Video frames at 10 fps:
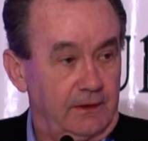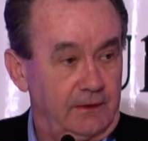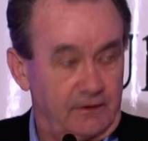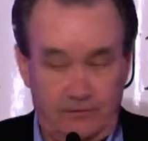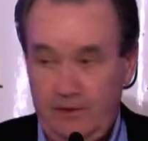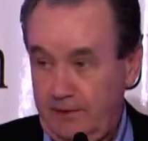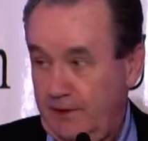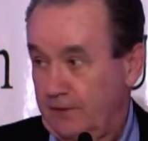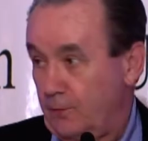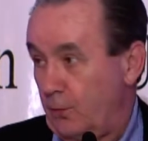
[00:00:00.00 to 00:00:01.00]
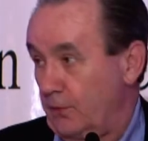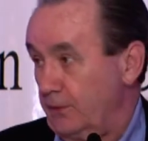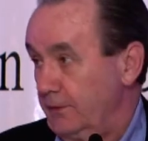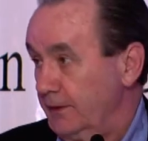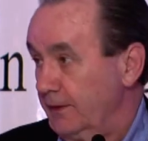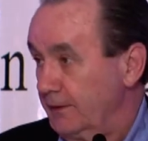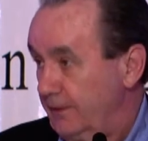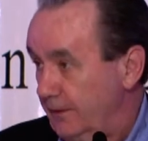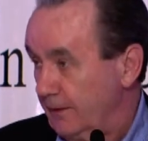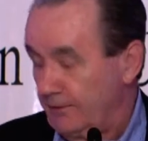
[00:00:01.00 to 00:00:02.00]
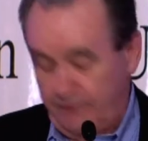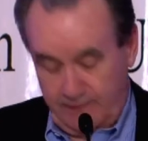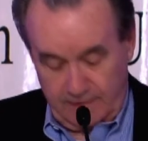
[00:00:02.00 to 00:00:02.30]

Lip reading: that's not headquartered in Kiev.